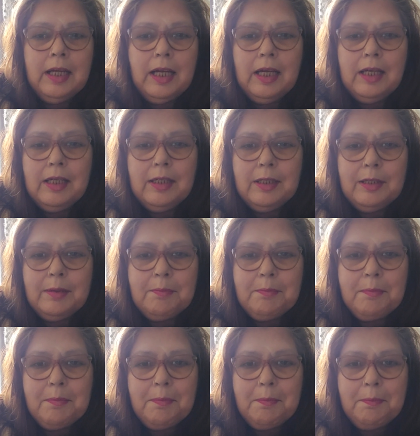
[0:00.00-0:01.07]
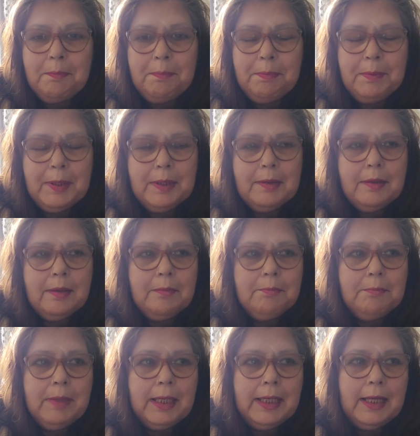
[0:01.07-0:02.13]
Um, but
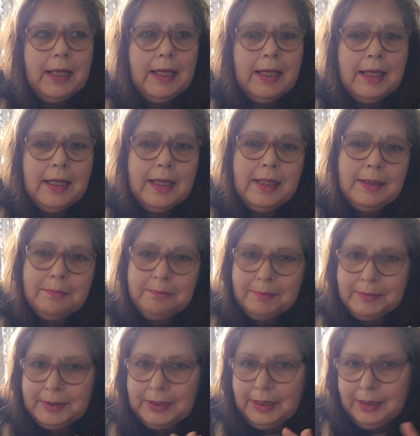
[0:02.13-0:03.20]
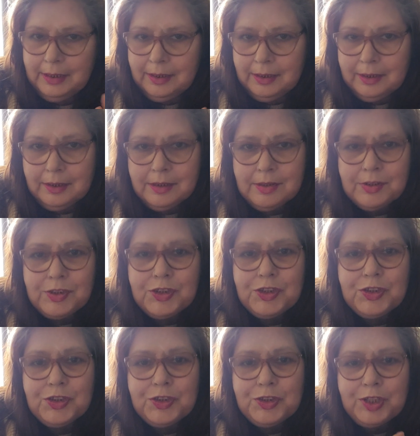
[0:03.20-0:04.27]
my arms hurt
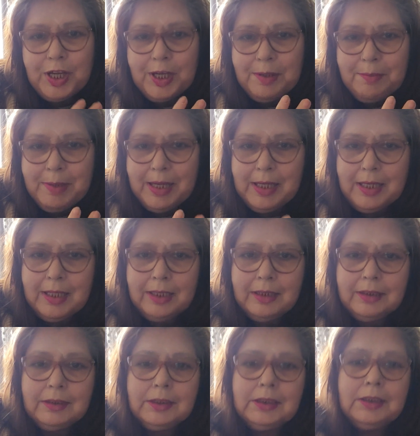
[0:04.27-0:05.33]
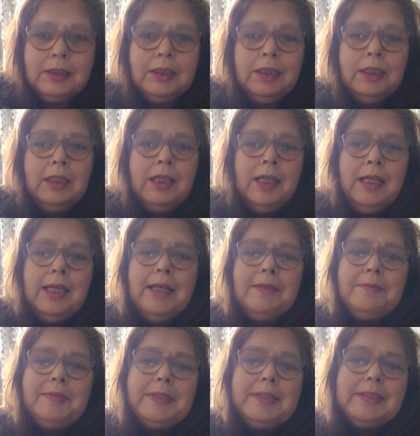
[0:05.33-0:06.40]
so much.
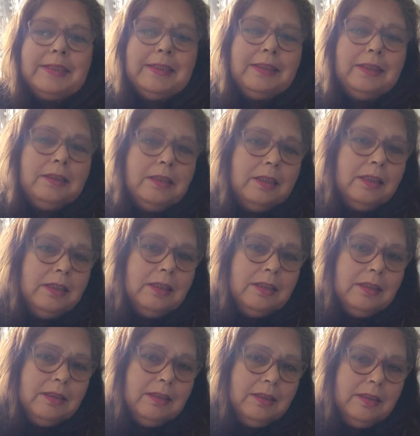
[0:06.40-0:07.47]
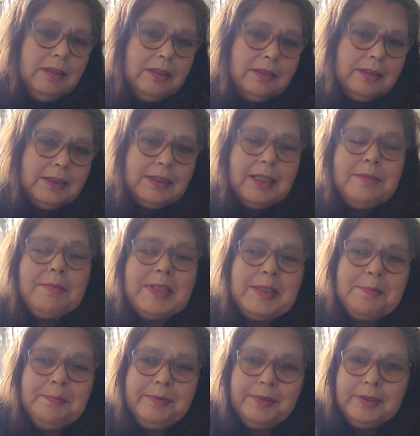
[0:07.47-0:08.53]
I've still got so
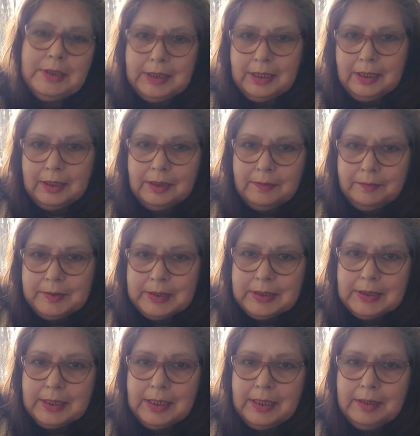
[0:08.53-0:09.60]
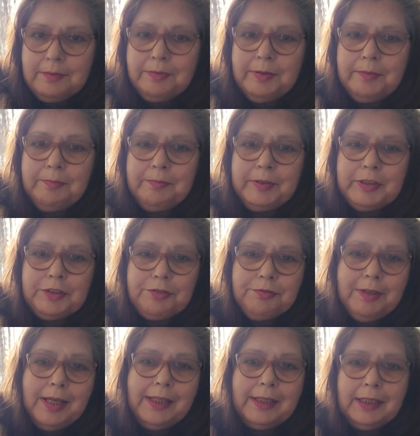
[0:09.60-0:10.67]
much bruising under the skin from the
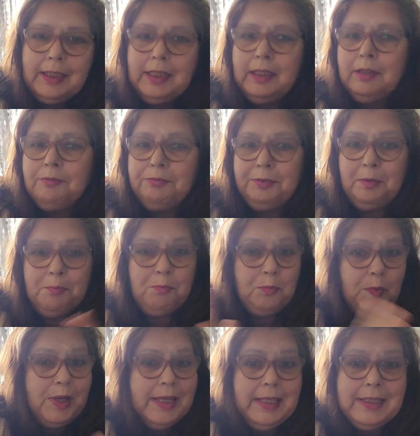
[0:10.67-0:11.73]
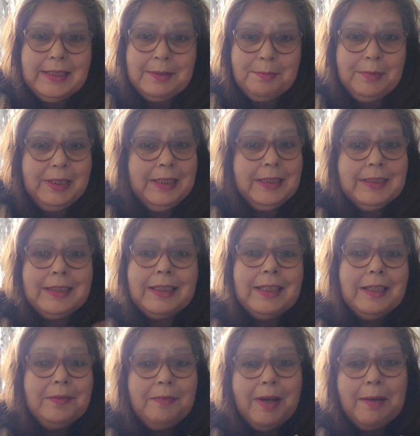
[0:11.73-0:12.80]
tracking from weeks and weeks
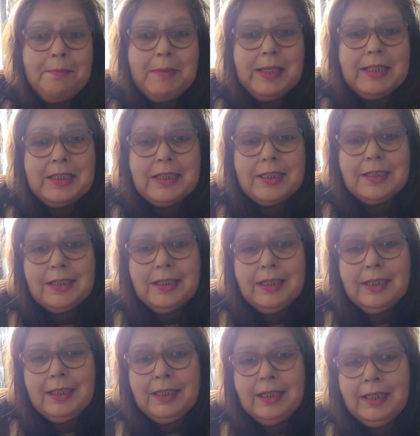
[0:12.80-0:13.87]
ago that I mentioned it.